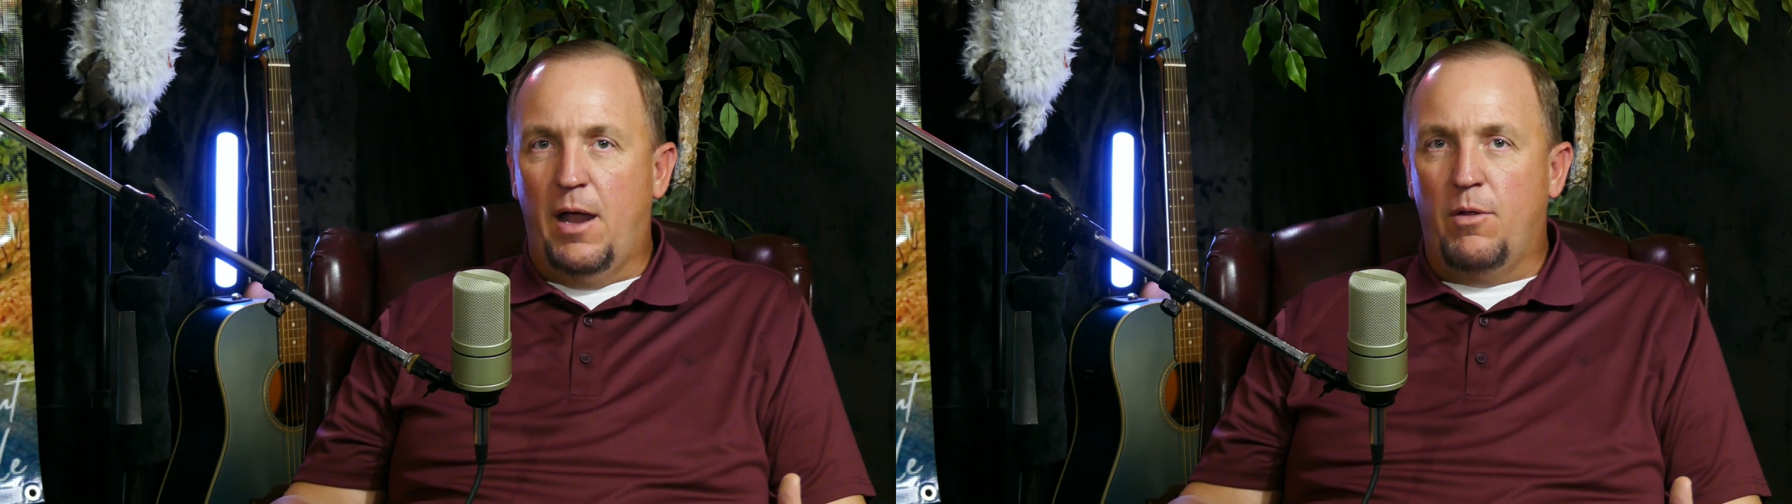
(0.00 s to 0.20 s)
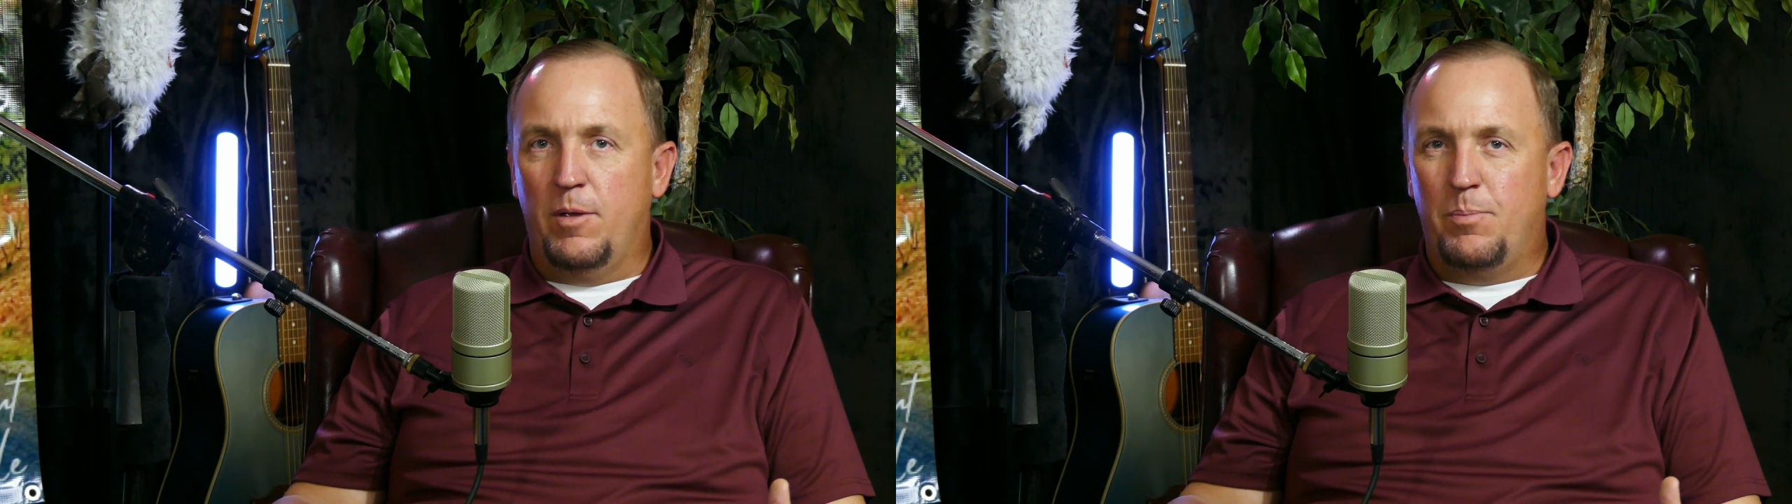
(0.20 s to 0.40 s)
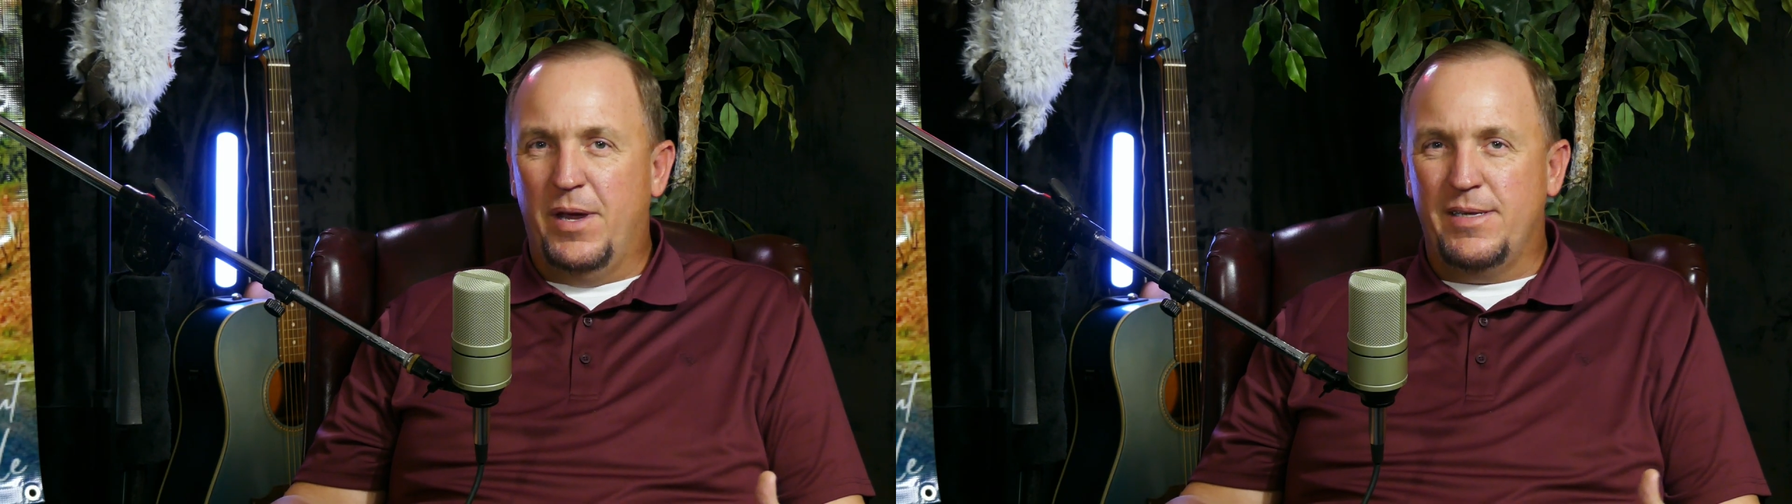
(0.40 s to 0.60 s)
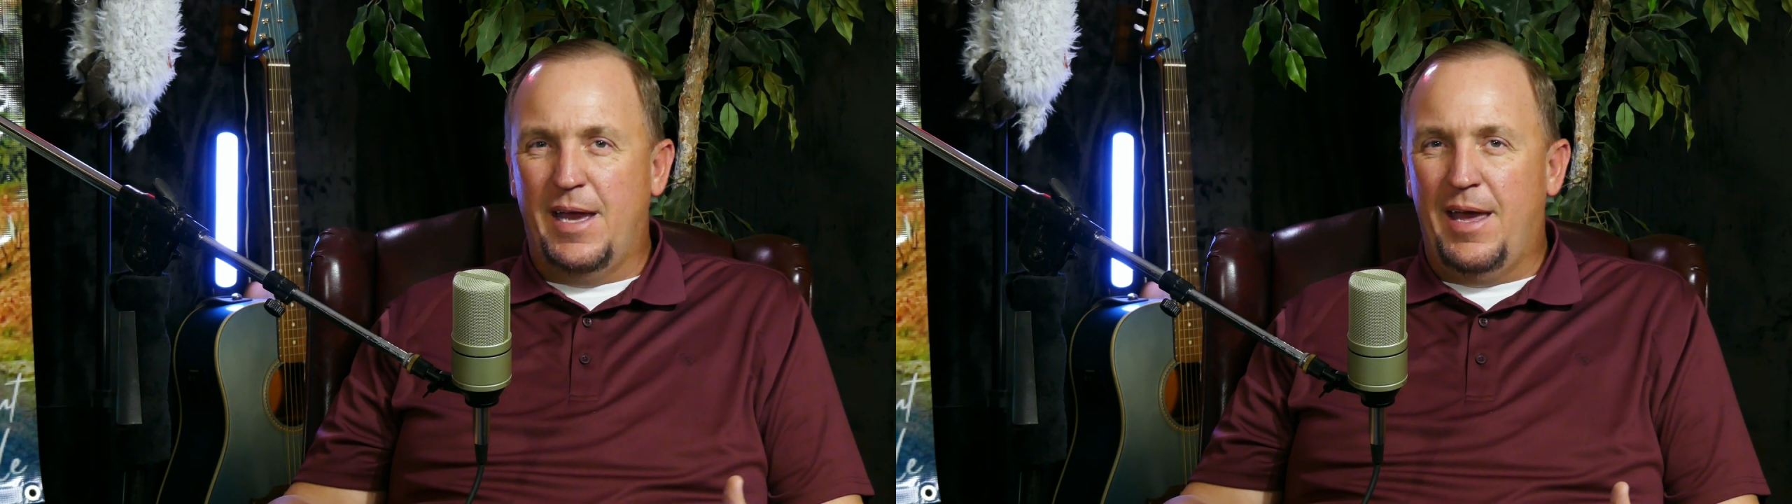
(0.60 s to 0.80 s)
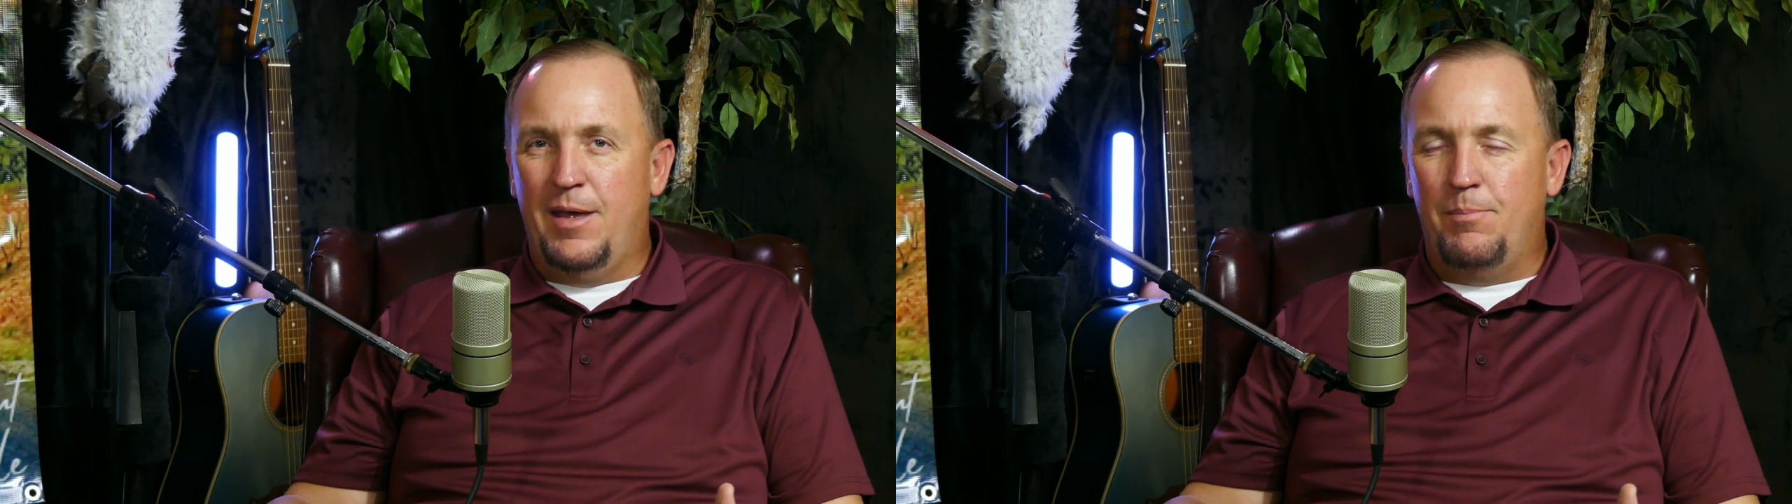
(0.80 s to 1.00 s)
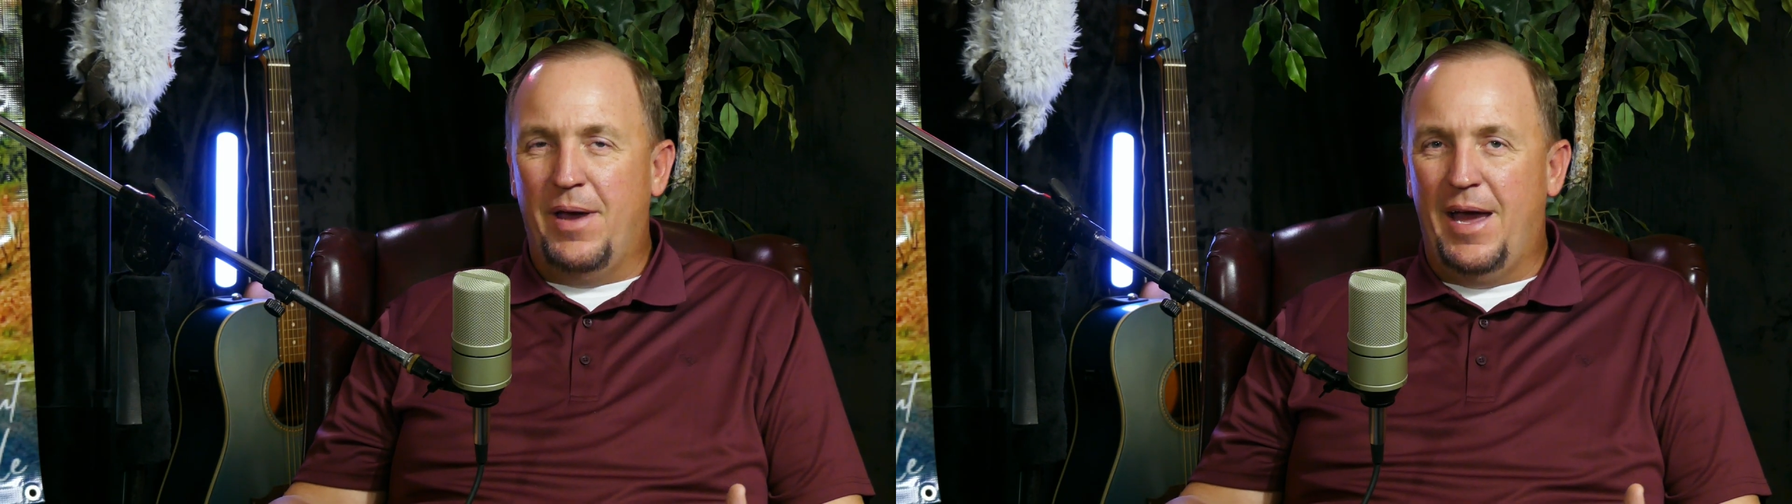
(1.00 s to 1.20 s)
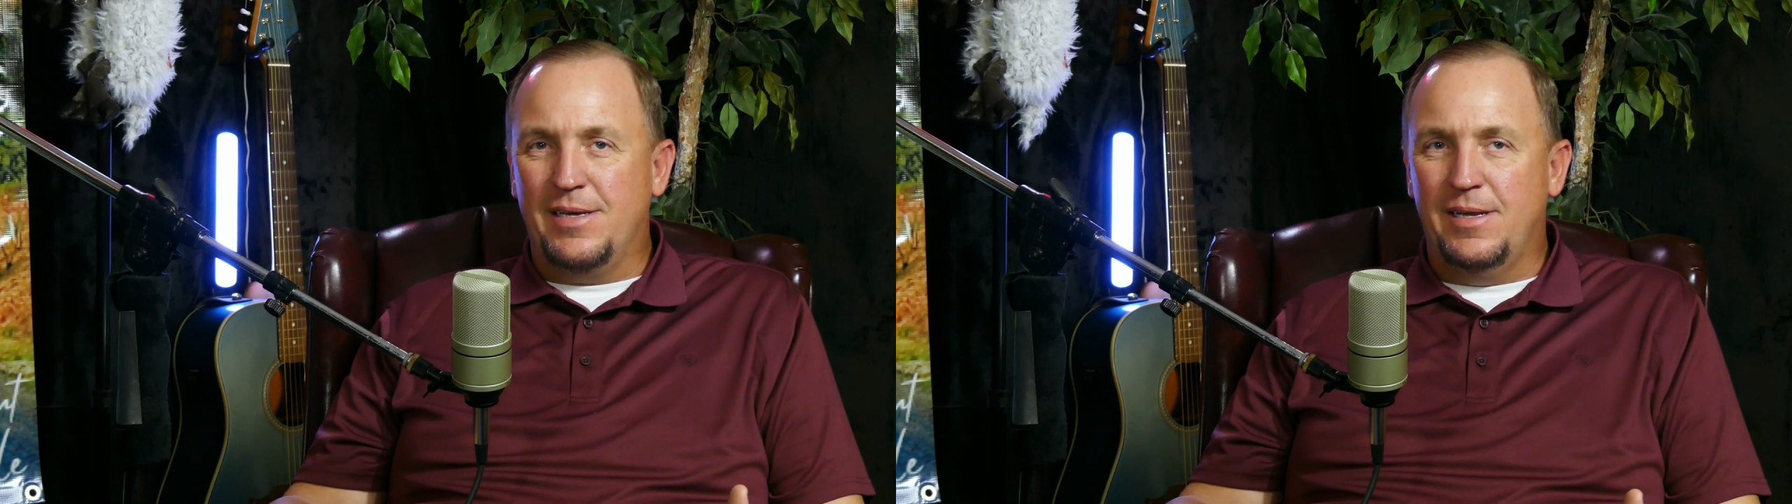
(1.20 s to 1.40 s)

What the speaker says: only impacted